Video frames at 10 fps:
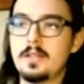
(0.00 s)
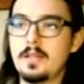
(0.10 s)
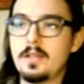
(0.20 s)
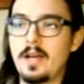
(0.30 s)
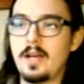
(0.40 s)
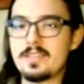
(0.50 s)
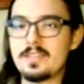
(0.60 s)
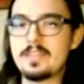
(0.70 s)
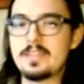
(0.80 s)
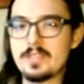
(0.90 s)
I can
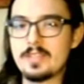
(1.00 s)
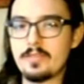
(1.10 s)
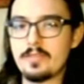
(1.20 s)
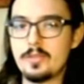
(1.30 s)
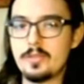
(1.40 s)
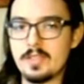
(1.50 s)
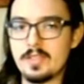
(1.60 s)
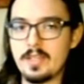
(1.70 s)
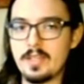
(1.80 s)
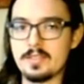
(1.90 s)
see myself using
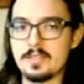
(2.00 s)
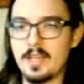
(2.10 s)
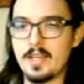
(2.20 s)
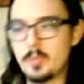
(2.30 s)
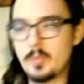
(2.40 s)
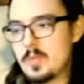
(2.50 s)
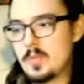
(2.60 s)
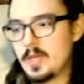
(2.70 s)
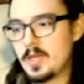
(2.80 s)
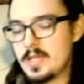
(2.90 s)
this as
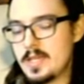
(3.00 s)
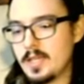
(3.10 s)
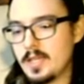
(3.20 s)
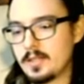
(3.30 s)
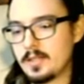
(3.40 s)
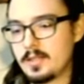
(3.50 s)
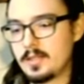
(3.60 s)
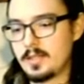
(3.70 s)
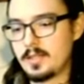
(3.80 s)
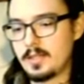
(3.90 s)
maybe
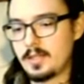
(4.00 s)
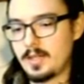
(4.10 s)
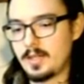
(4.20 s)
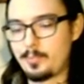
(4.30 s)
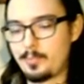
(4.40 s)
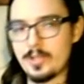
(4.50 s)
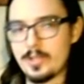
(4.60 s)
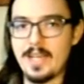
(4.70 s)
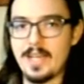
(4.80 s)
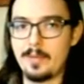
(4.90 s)
a
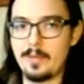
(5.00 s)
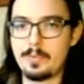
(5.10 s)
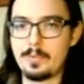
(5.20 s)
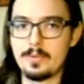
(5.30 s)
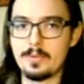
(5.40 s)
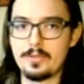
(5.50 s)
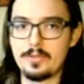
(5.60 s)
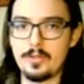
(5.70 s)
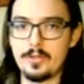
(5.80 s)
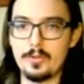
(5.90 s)
preamp
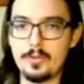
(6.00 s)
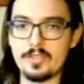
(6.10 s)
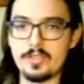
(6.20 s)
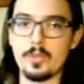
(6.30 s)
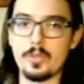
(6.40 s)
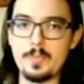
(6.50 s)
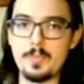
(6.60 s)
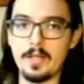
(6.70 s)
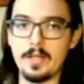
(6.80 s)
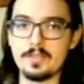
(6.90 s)
to distortion
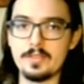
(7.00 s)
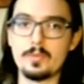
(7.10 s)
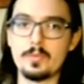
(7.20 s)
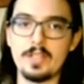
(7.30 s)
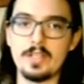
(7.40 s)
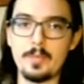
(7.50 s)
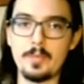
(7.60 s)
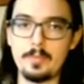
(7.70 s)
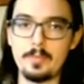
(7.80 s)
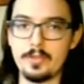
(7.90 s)
pedals, which a lot of
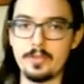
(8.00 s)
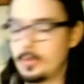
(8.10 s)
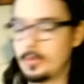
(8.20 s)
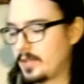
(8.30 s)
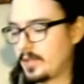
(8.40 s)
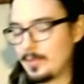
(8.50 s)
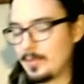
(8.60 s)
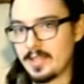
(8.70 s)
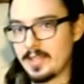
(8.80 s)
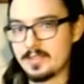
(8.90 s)
people do with
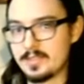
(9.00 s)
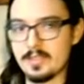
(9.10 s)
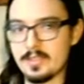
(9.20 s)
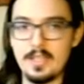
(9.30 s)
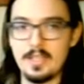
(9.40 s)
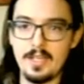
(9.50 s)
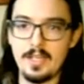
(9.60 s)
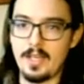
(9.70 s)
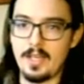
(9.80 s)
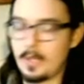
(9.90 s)
Ibanez,
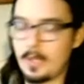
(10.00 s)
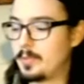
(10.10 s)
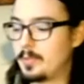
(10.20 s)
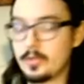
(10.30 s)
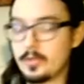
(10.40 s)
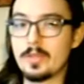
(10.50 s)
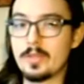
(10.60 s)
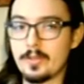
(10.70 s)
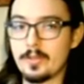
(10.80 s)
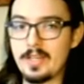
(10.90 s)
a lot of people do with the
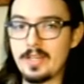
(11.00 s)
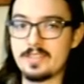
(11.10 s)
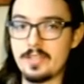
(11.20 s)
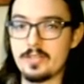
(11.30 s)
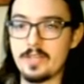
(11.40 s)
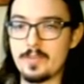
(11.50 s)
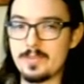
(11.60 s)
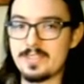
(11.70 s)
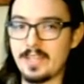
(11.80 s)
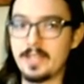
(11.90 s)
Hermida Zendrive
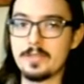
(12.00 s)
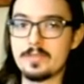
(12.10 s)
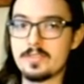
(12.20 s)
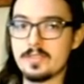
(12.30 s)
themselves.